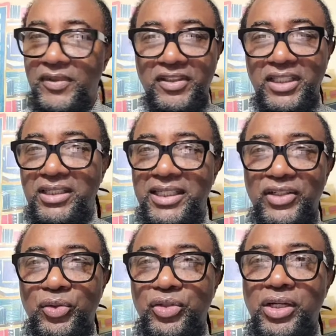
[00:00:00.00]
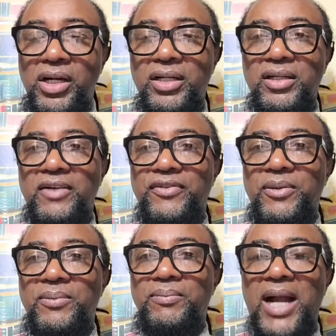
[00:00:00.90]
Still yet no talk of
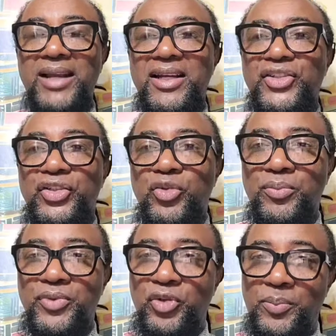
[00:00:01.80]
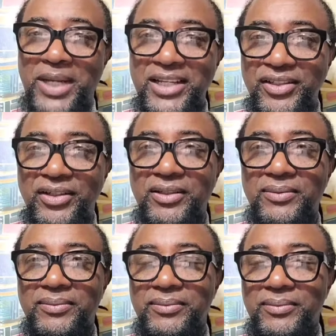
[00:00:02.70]
a by-election to replace her.
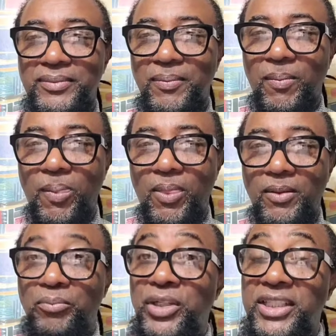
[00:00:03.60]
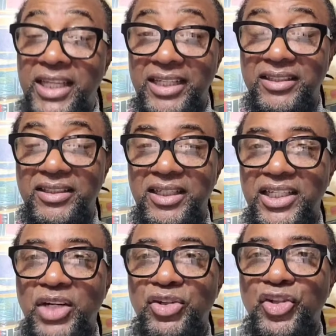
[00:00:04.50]
But yet,
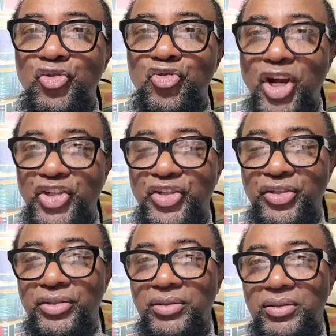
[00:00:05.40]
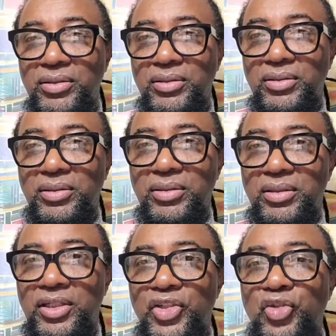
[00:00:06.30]
there is a rush
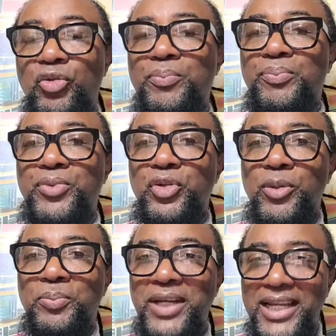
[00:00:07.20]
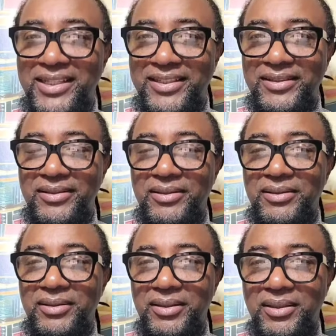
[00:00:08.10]
to replace
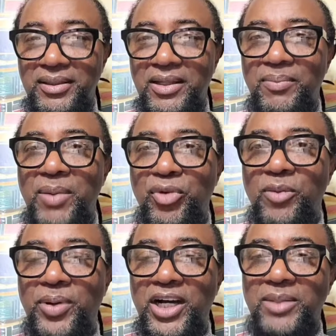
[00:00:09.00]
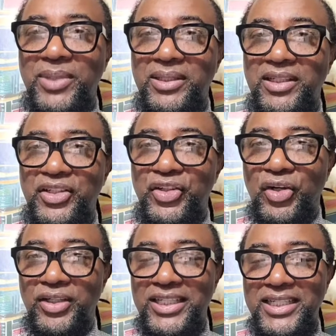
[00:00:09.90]
the Member of Parliament in
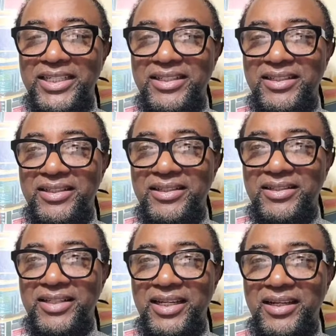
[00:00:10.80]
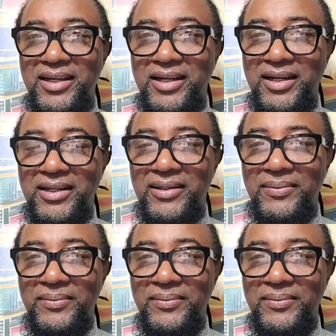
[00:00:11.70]
Northeast St. Anne.